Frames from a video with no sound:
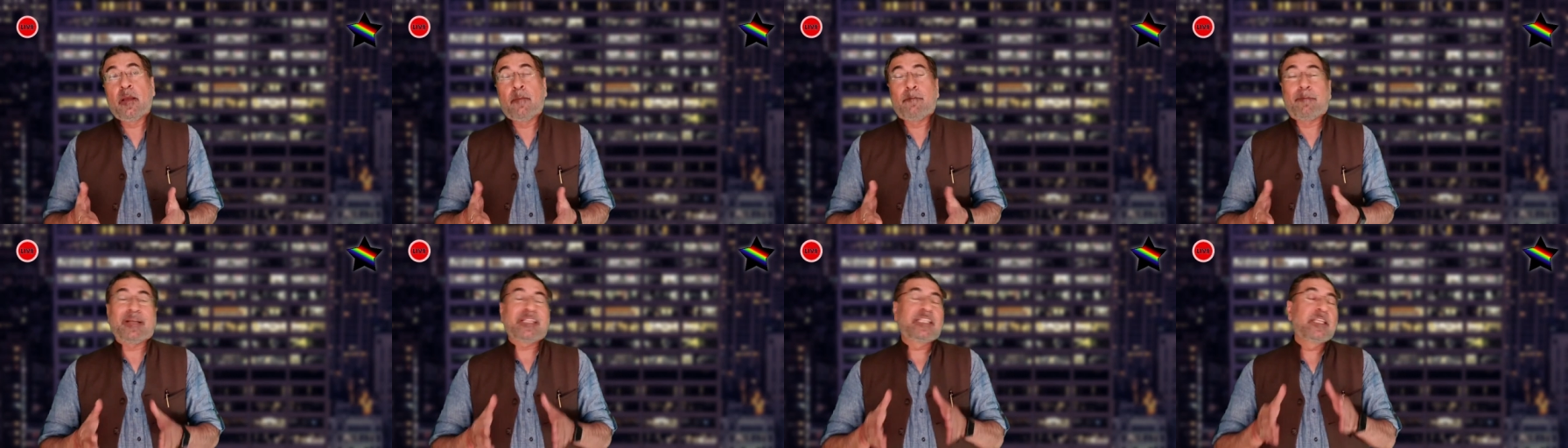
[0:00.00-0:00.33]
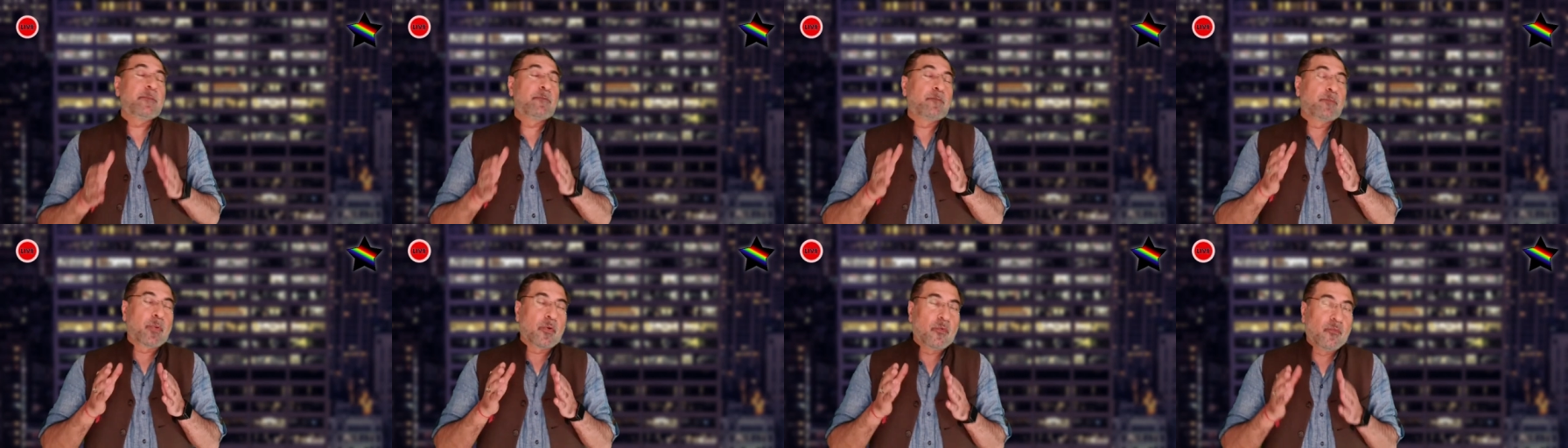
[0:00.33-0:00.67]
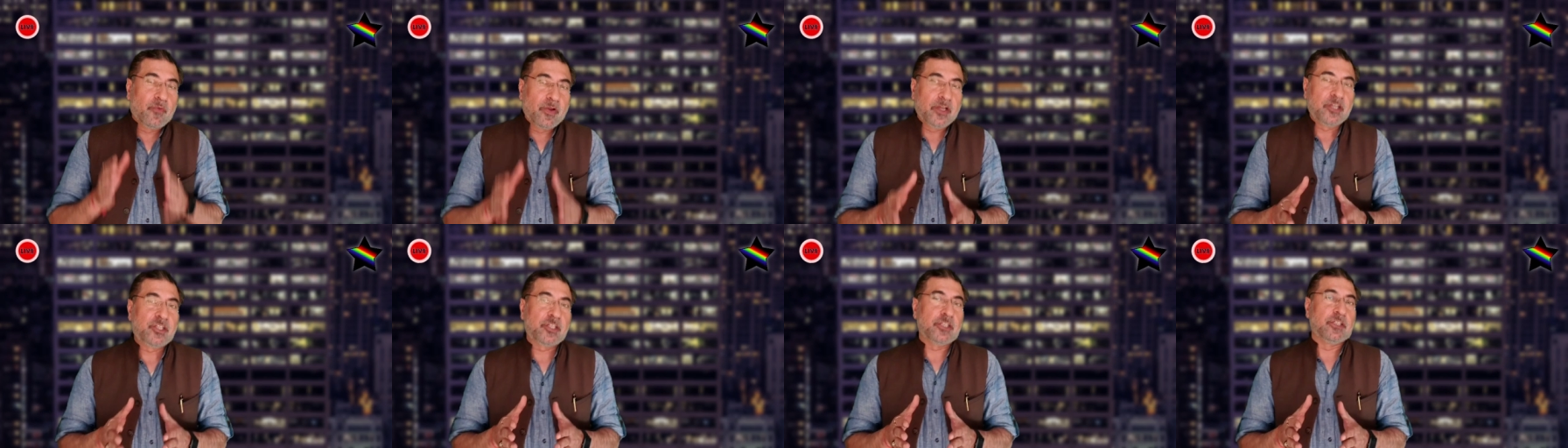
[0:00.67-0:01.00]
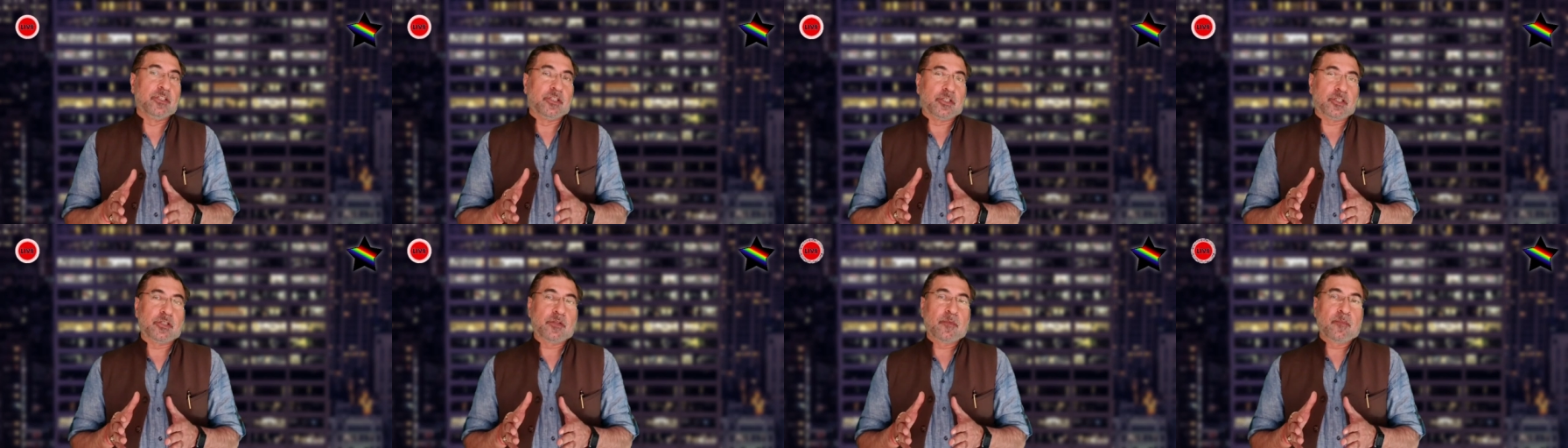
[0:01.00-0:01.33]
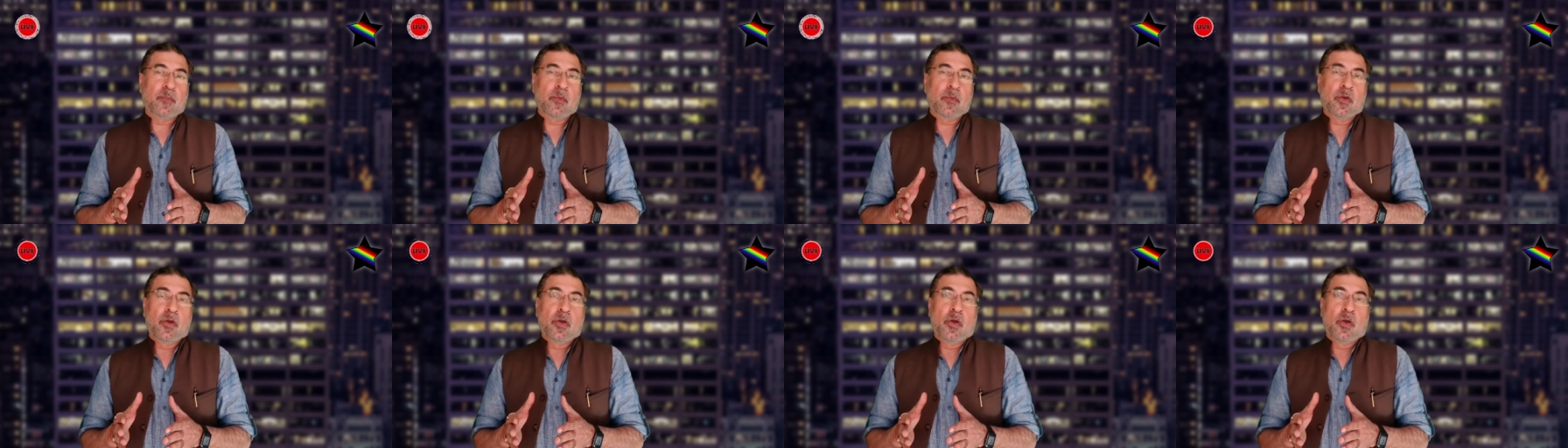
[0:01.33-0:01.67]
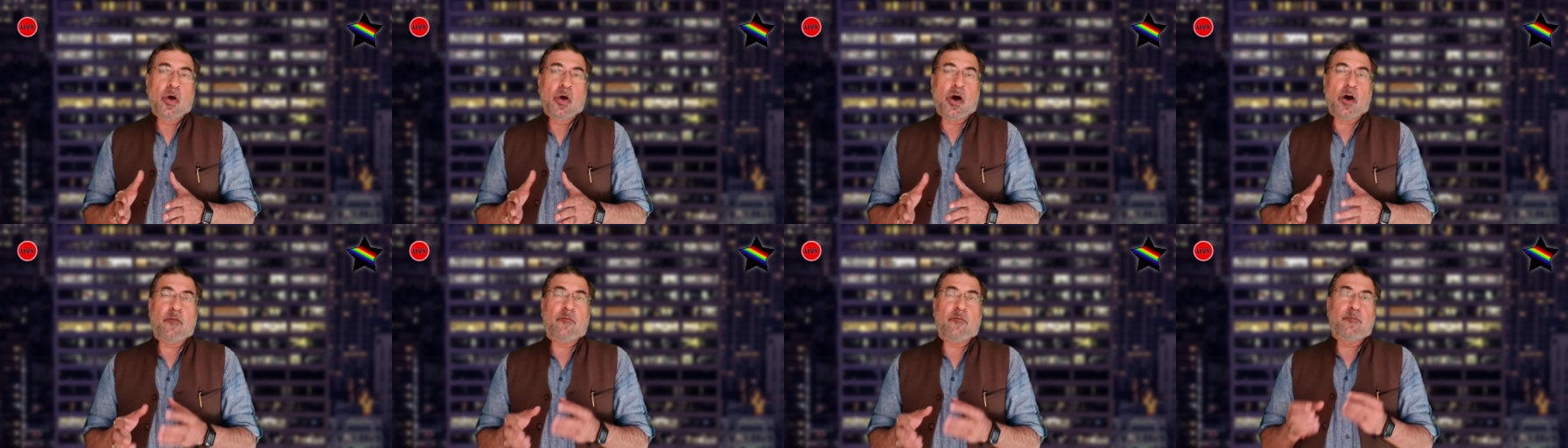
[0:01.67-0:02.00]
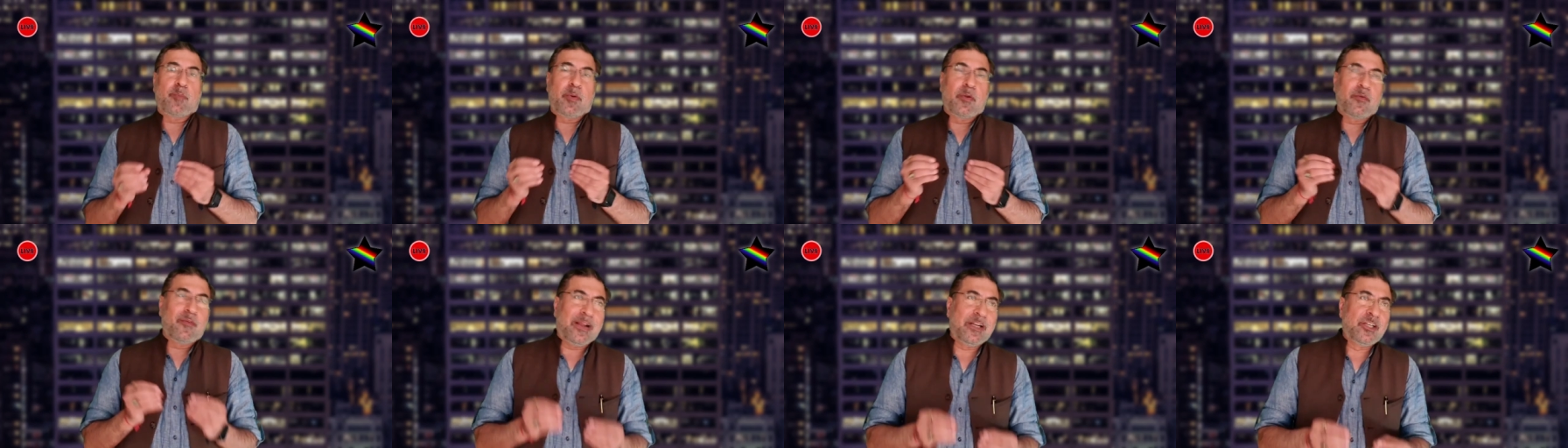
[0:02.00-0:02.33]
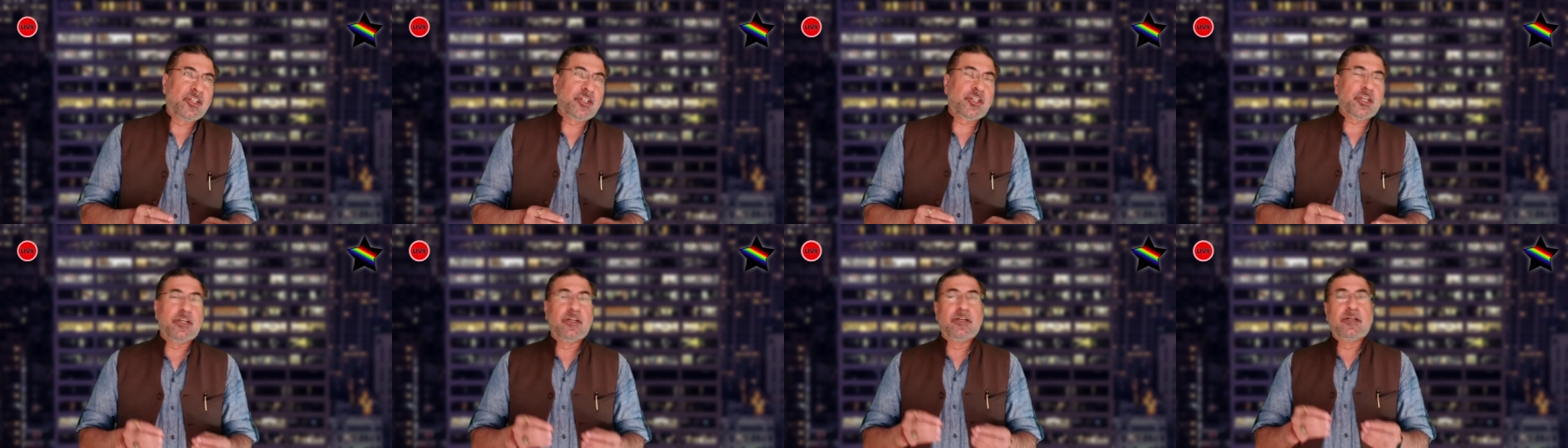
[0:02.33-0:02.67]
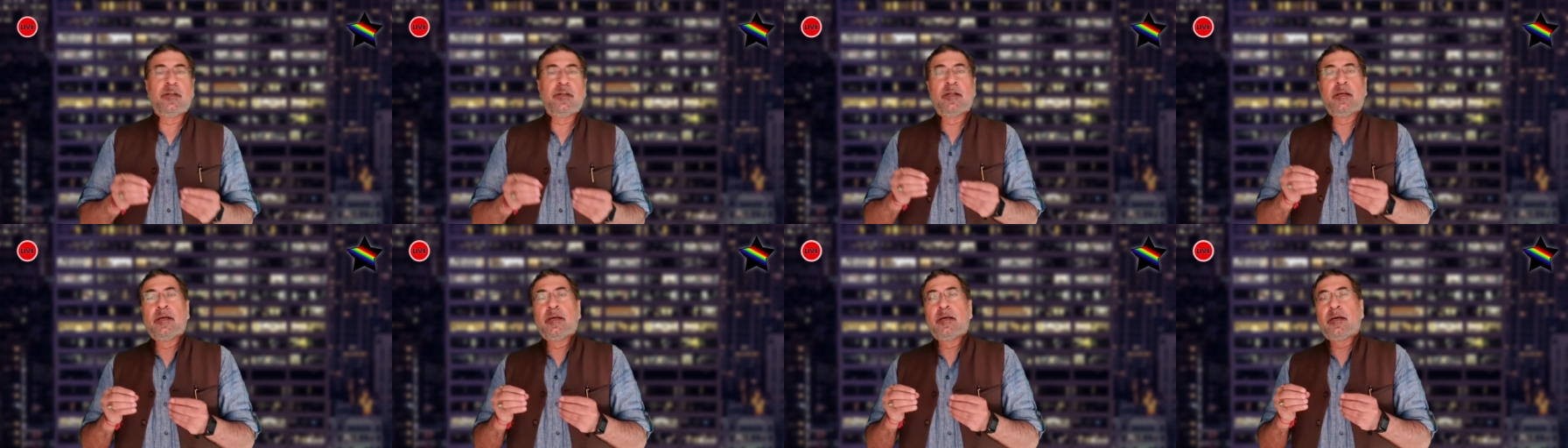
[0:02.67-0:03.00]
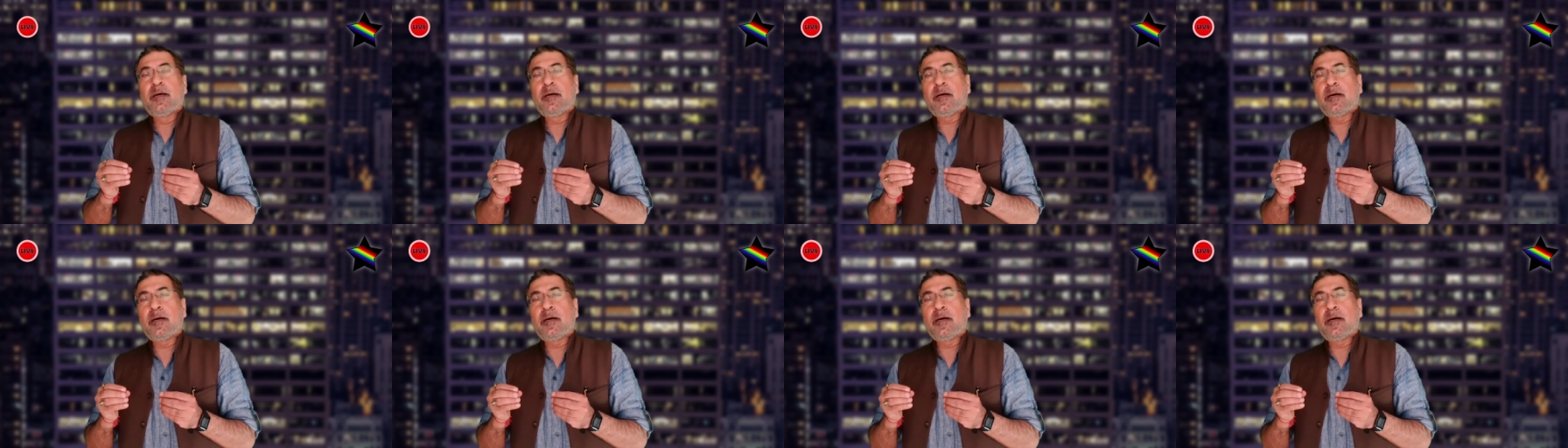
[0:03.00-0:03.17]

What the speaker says: but the provisions of prevention,